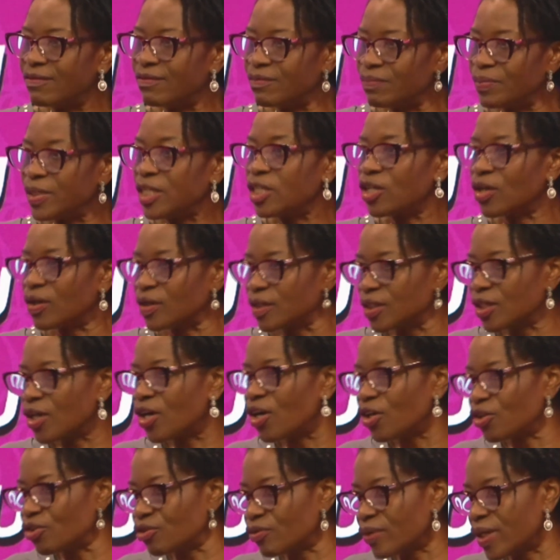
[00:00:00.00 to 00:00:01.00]
beyond
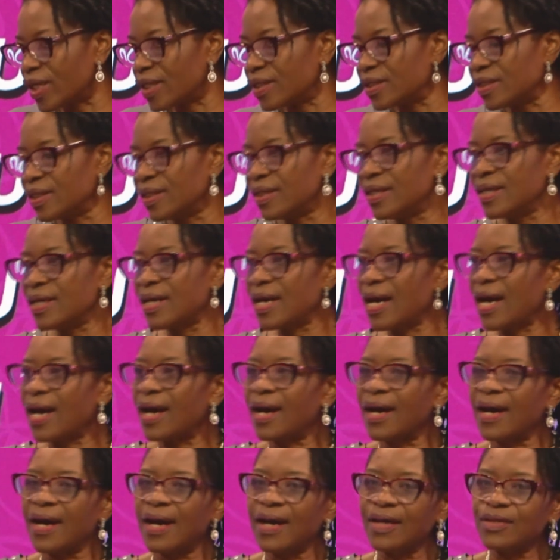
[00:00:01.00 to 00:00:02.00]
100.
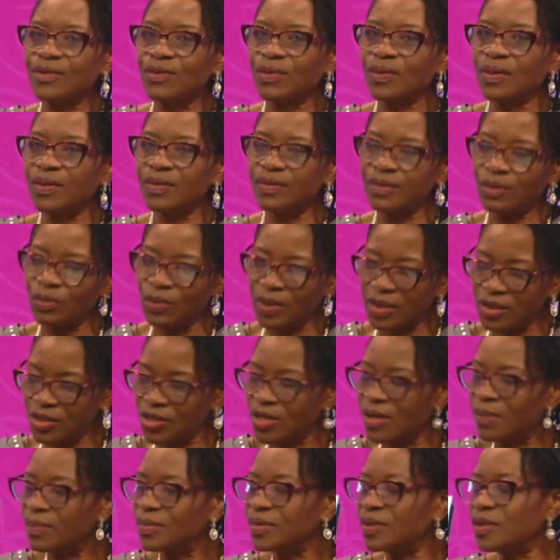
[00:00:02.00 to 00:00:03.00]
So they were
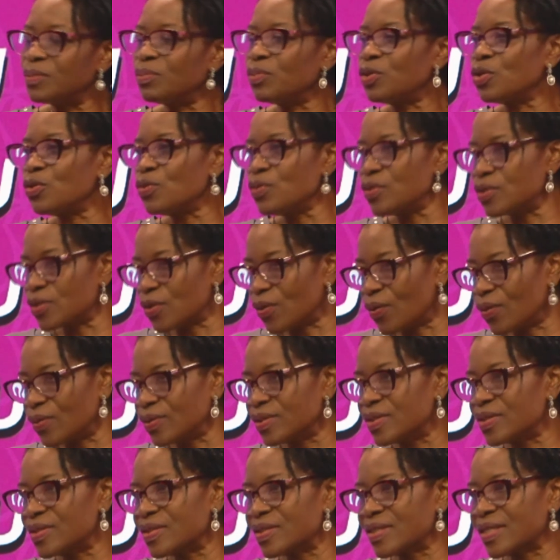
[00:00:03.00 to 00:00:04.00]
termed the blue
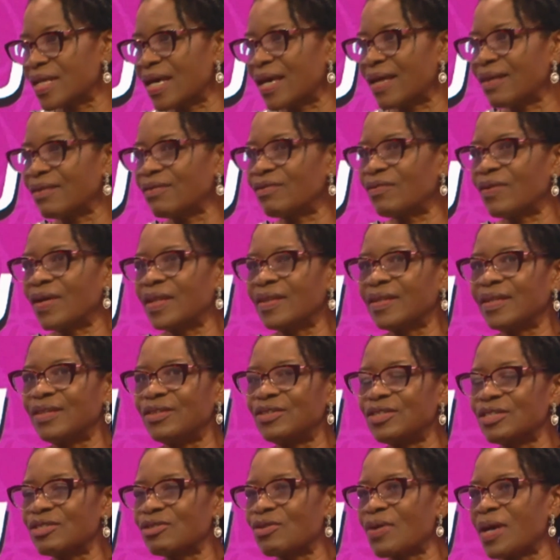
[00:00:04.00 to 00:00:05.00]
zones, and in fact they're
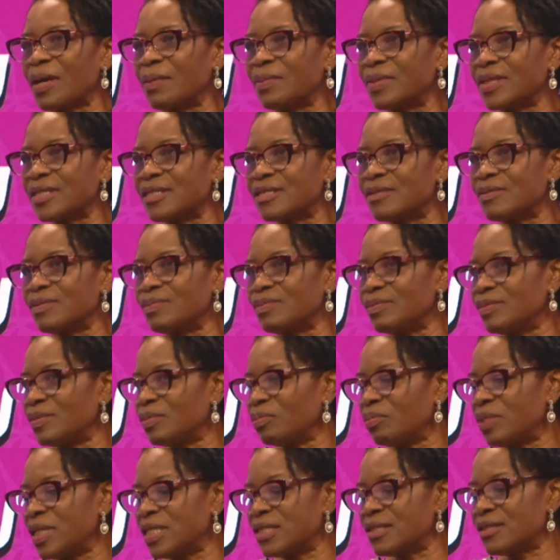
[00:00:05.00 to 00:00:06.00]
described as a
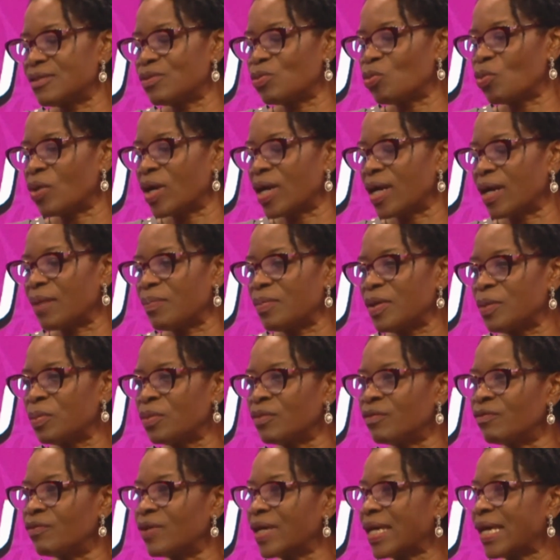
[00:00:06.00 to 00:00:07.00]
place where
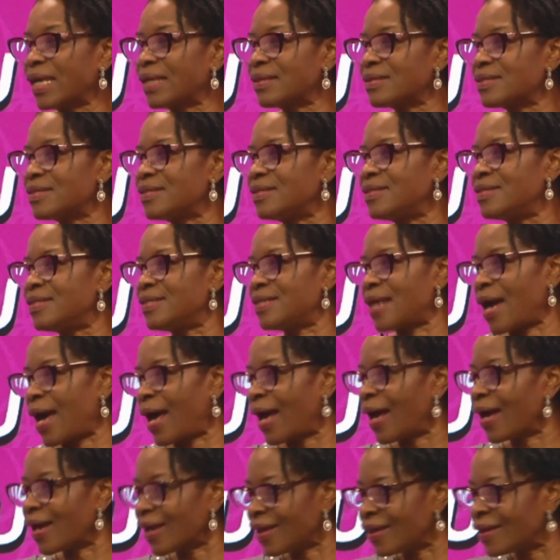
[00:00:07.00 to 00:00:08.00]
people forget to
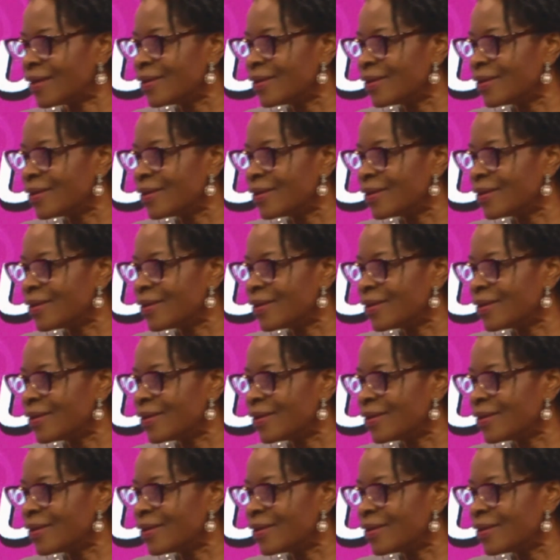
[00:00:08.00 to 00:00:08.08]
die.